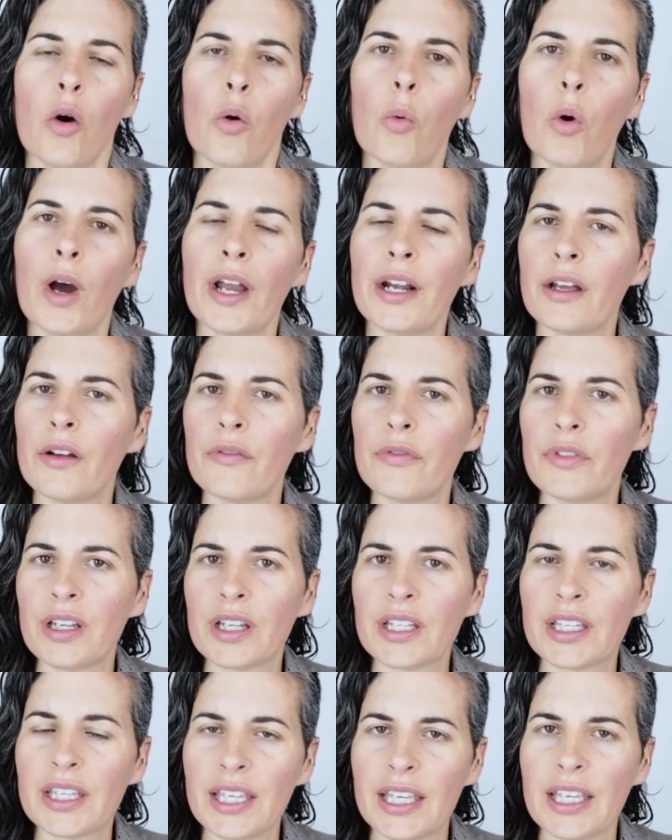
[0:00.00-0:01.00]
One of
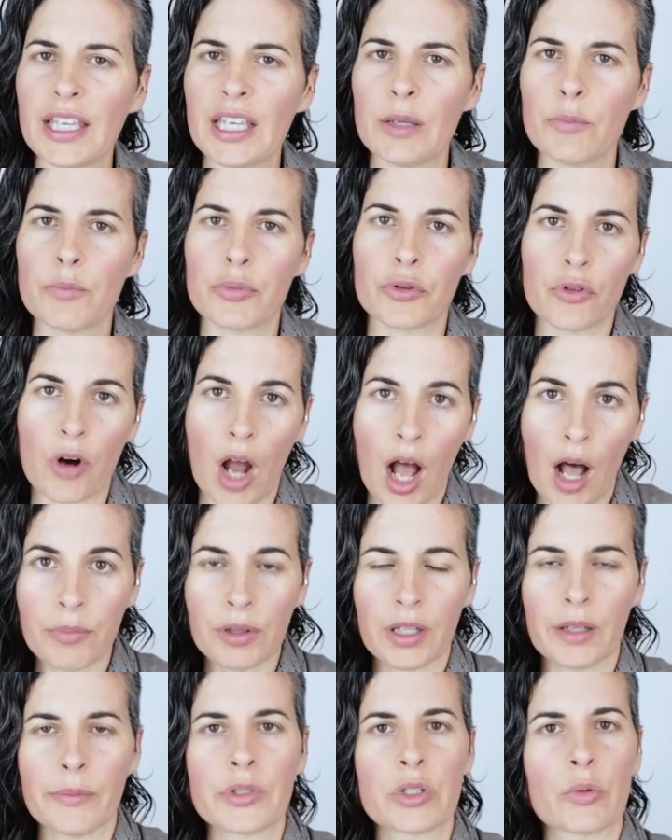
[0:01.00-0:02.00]
the key
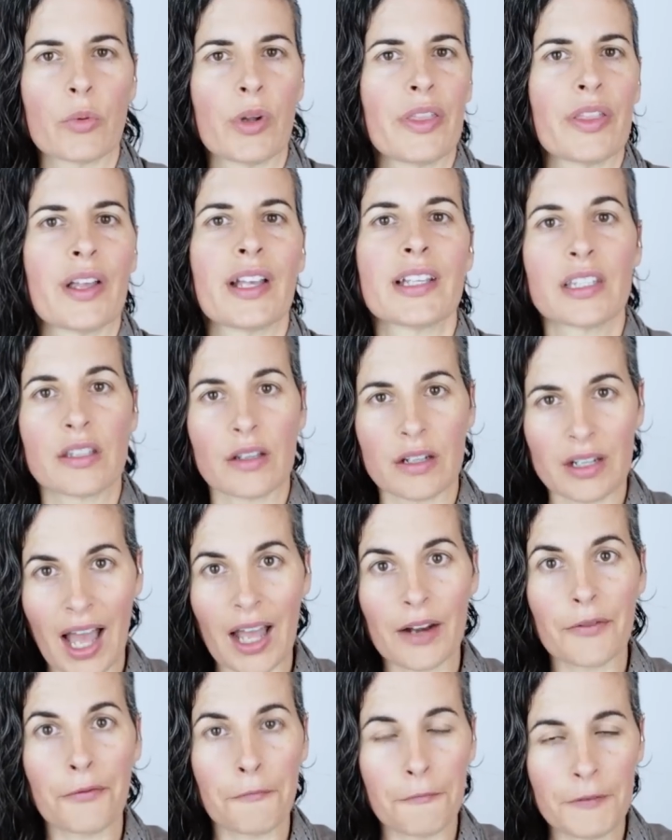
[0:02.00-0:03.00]
problems with us
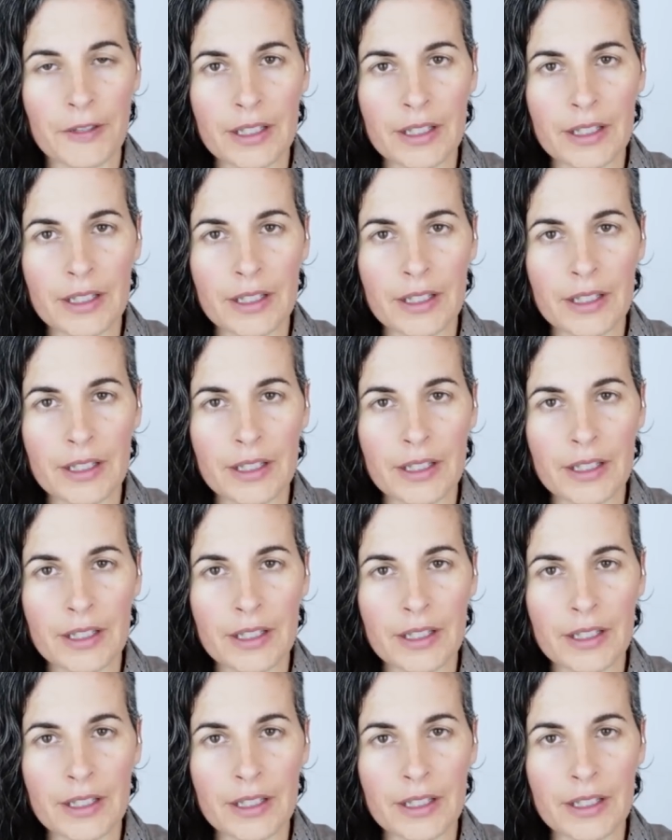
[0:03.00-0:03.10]
not